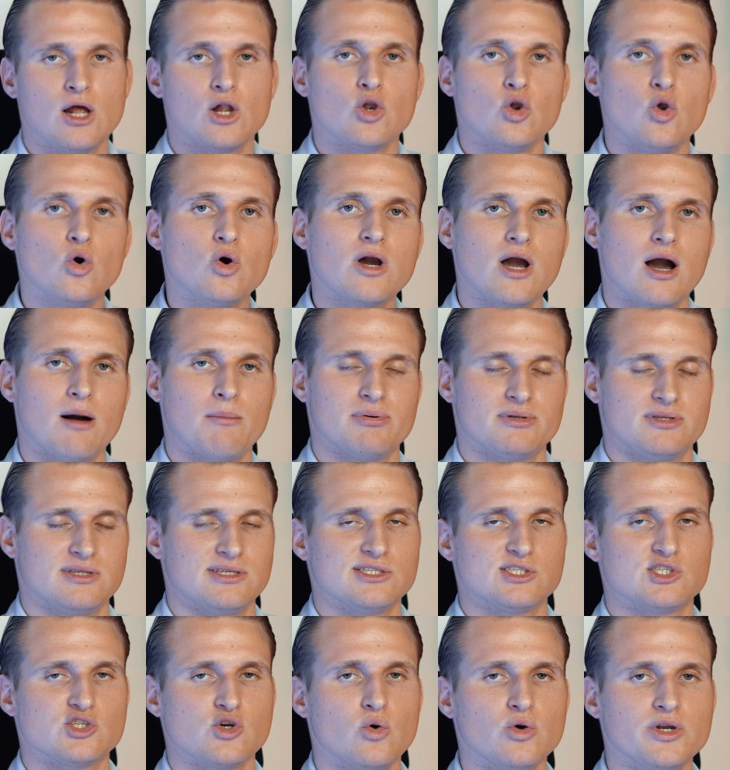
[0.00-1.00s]
look up
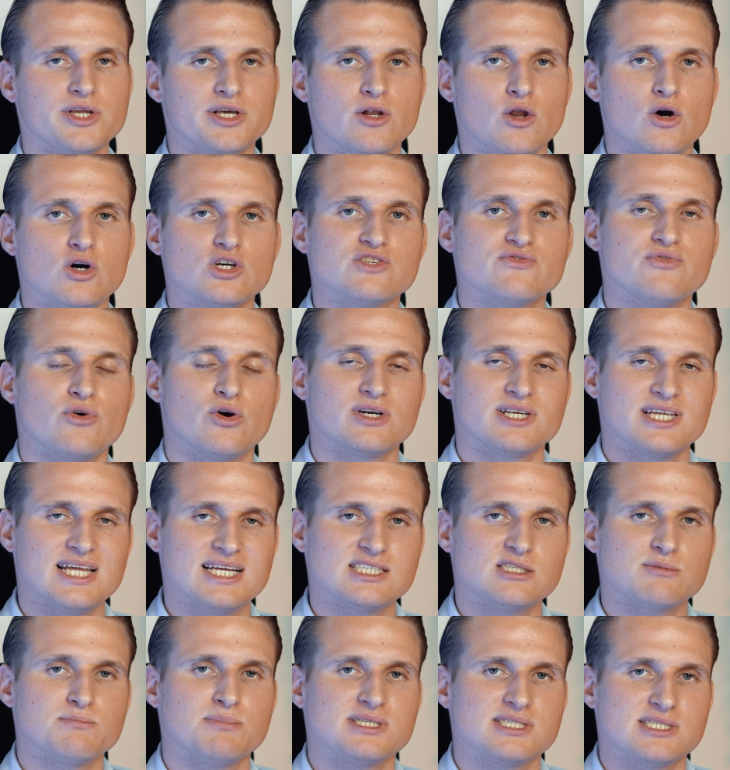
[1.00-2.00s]
the zoning laws for
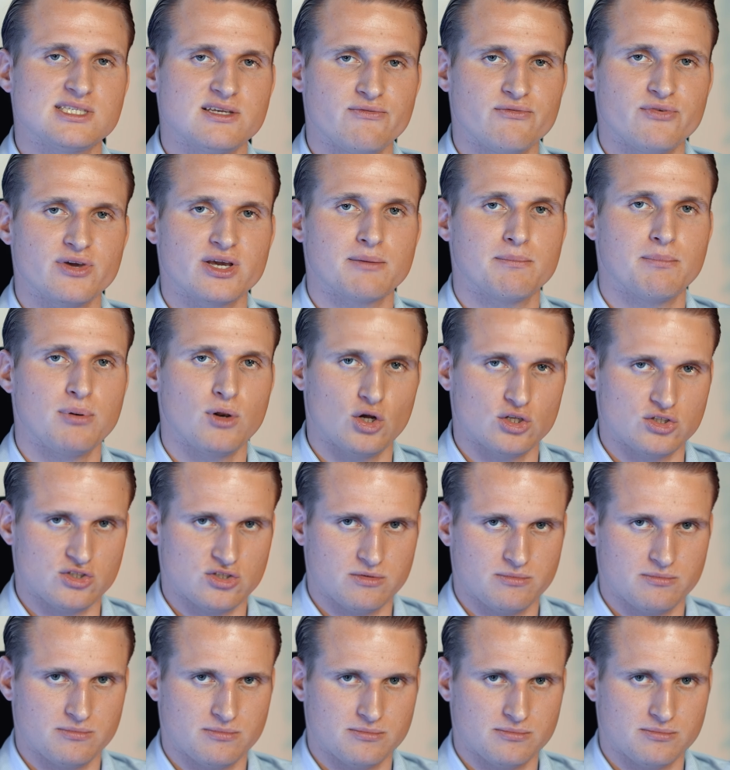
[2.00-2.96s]
that specific plot